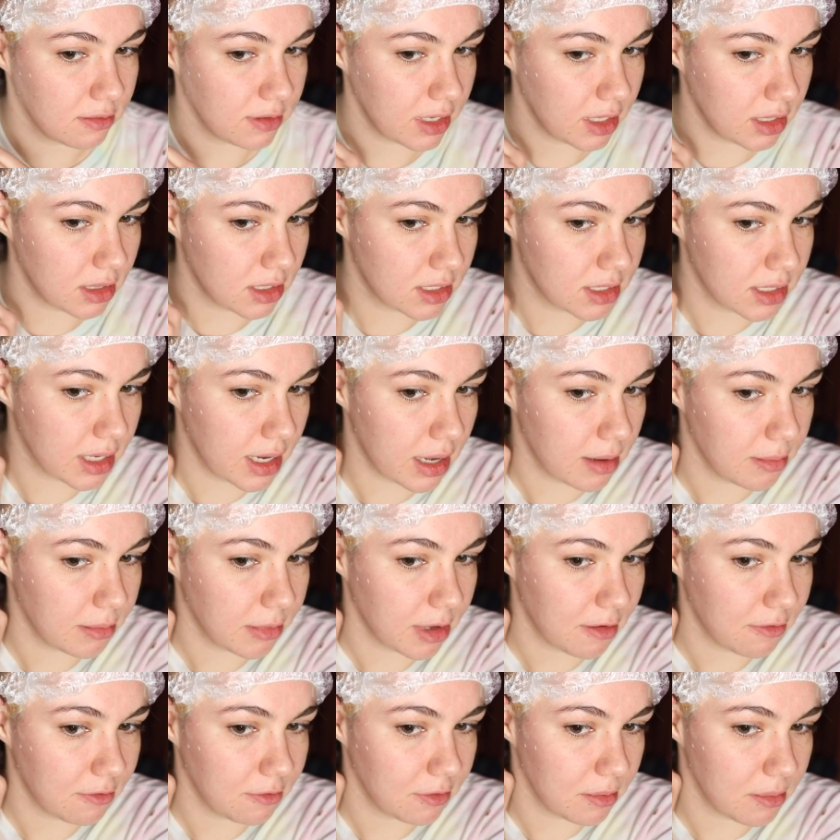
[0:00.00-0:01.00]
of like the time
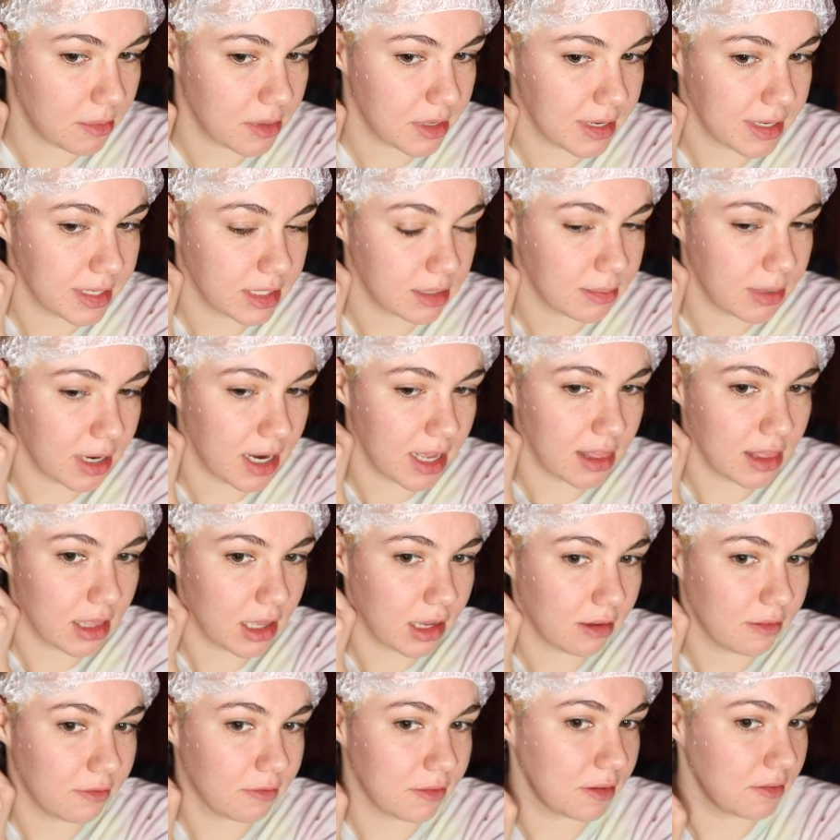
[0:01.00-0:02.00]
left from this, but I
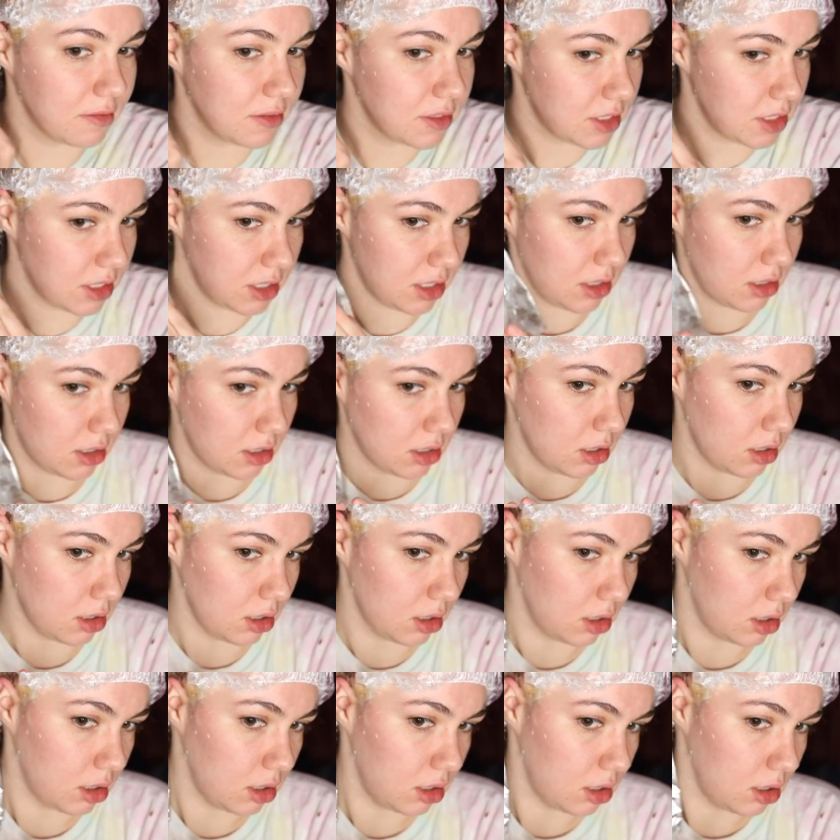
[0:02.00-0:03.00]
think 15
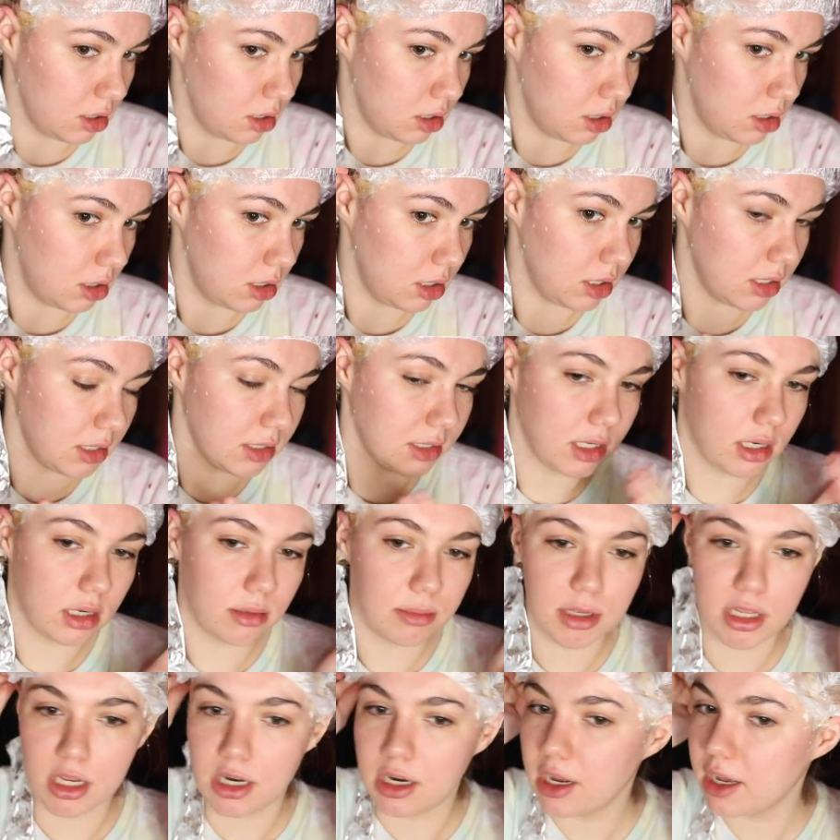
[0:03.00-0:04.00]
is gonna
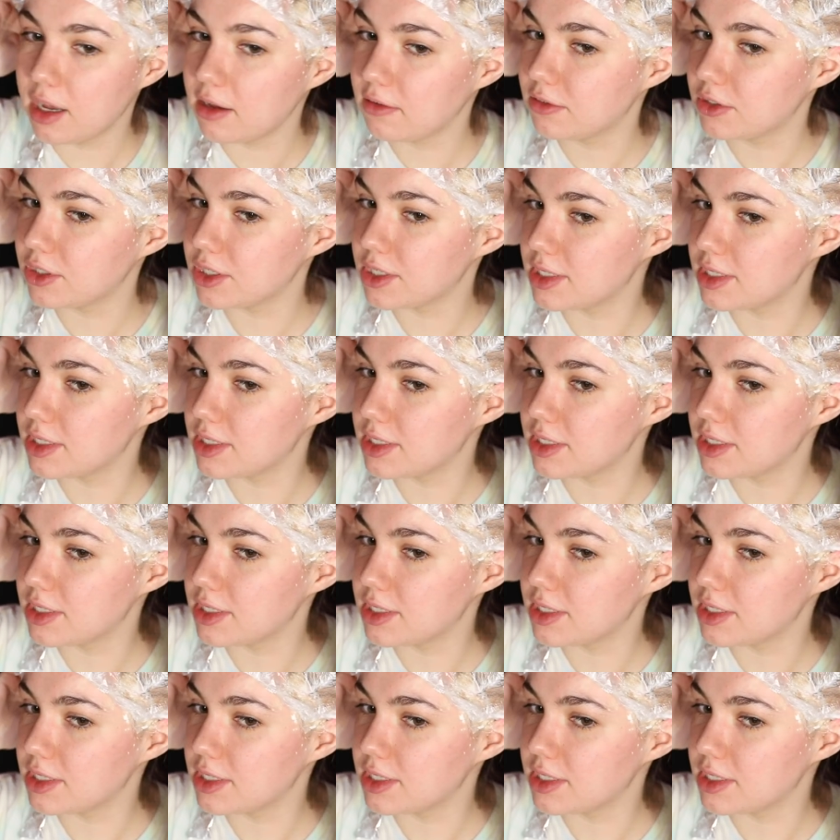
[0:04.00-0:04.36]
be enough